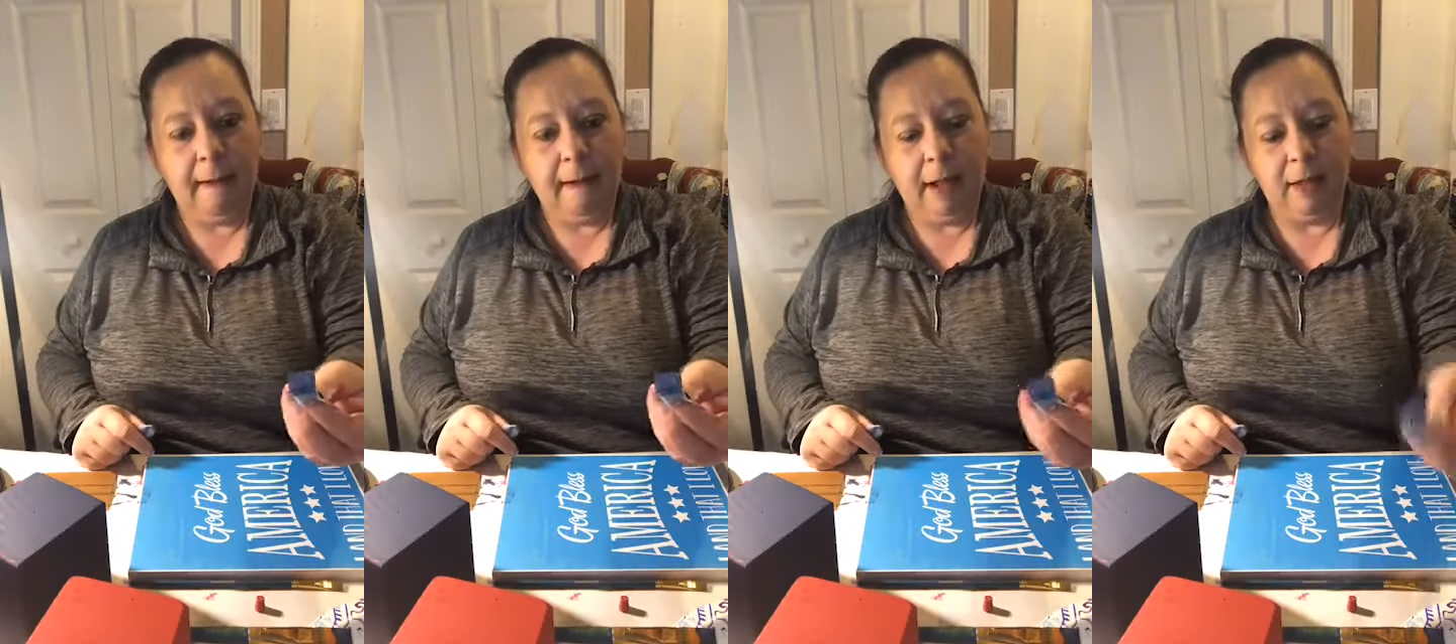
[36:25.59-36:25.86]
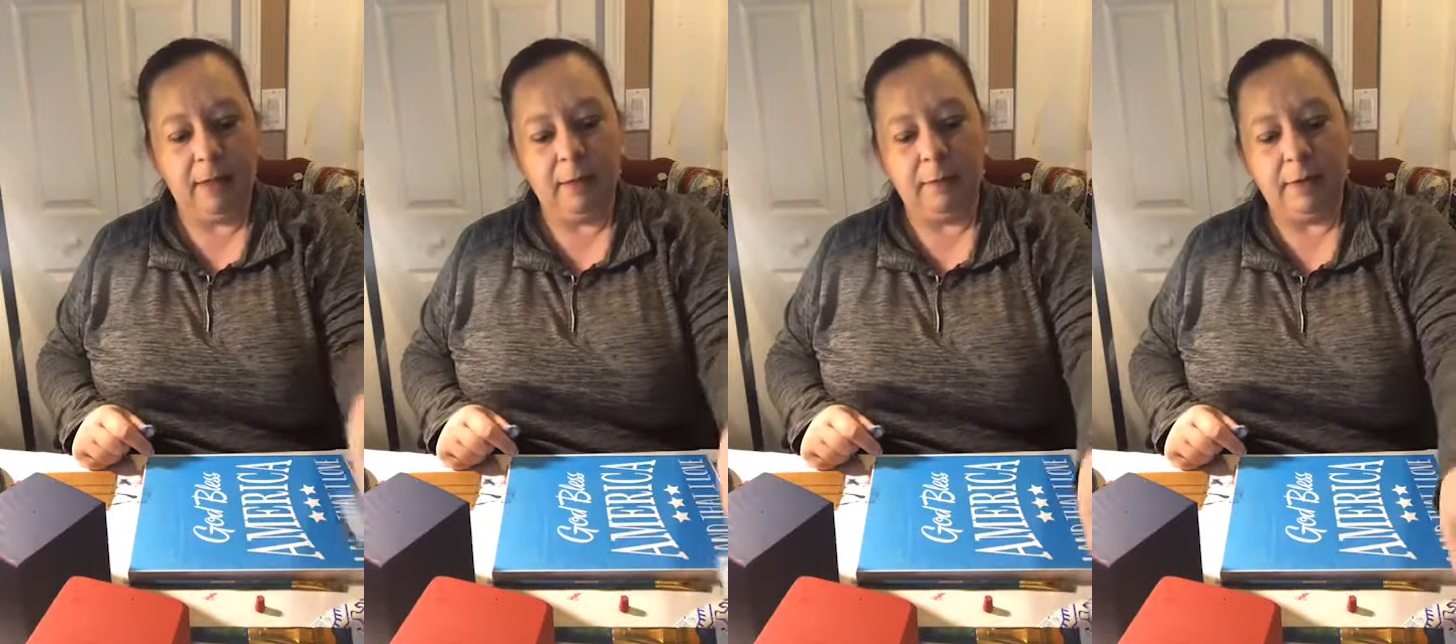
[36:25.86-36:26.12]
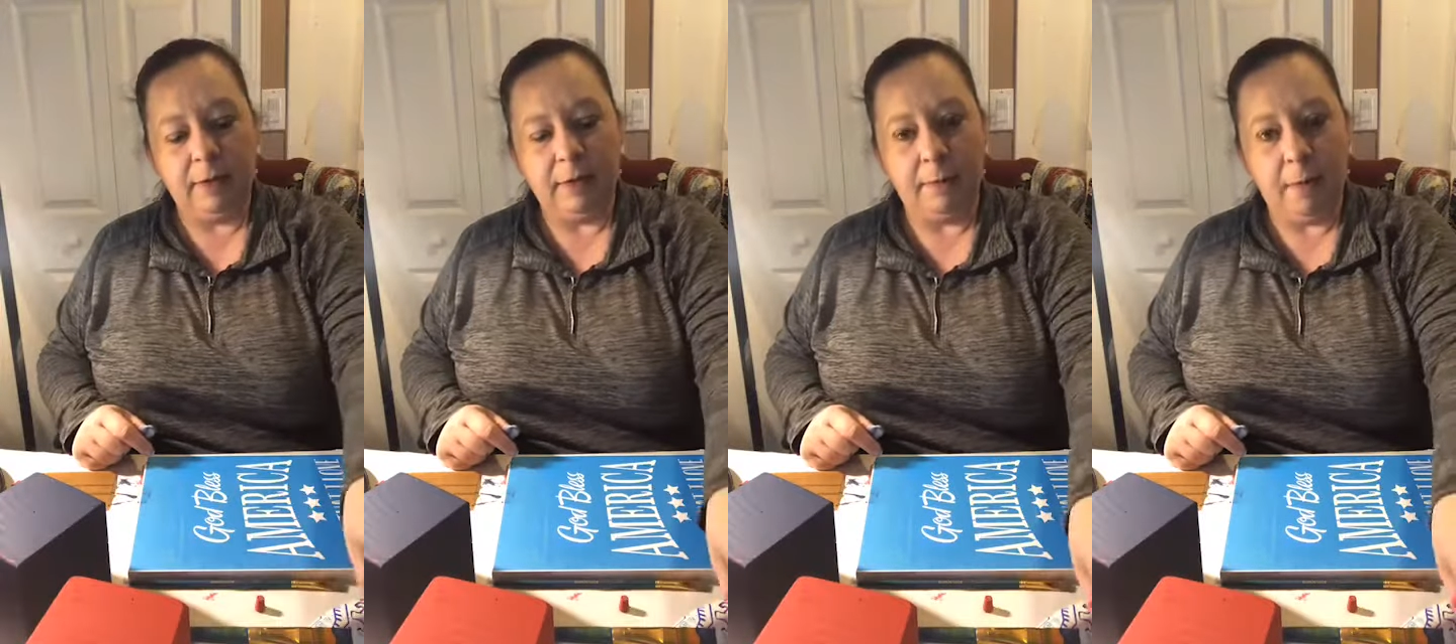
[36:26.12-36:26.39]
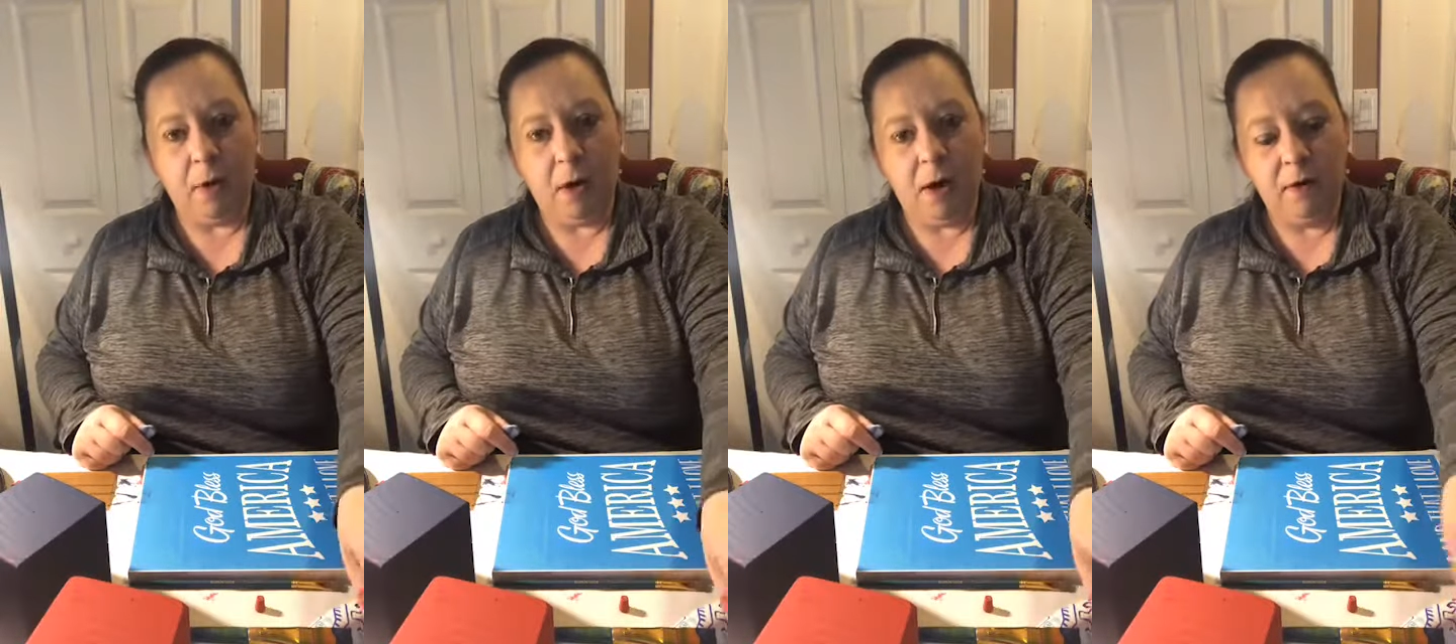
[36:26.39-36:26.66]
and then we dip
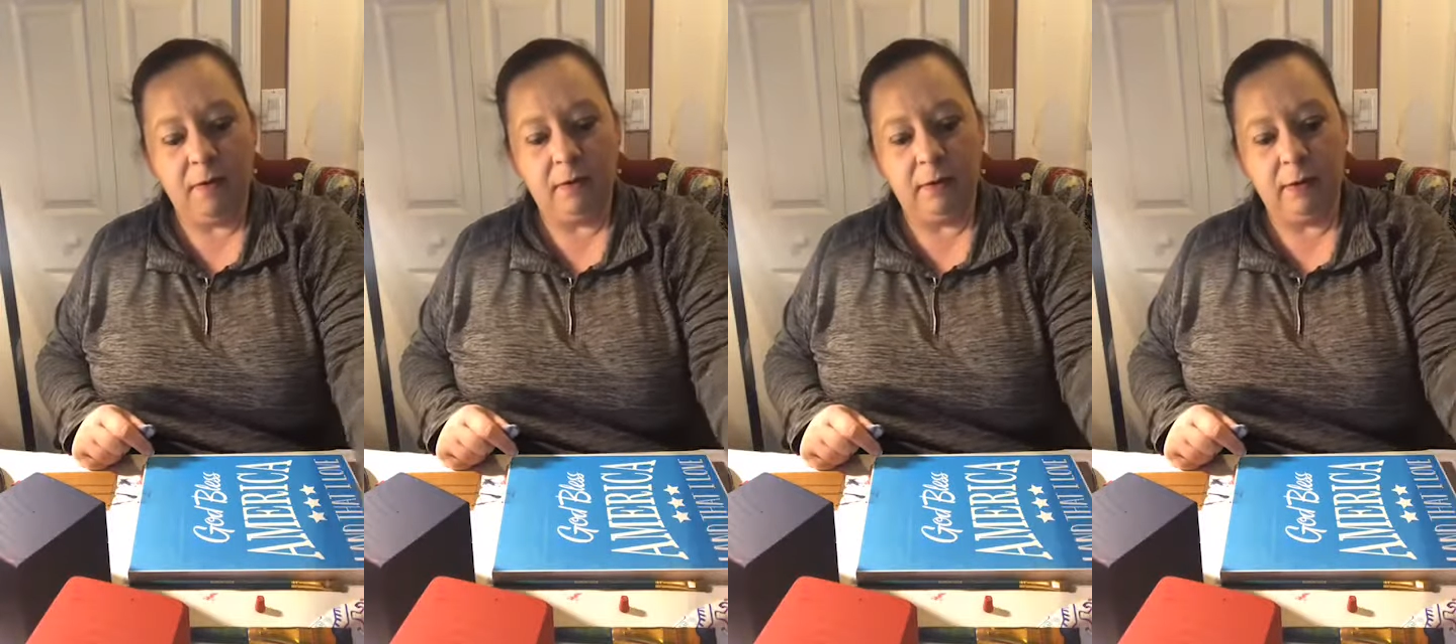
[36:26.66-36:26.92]
off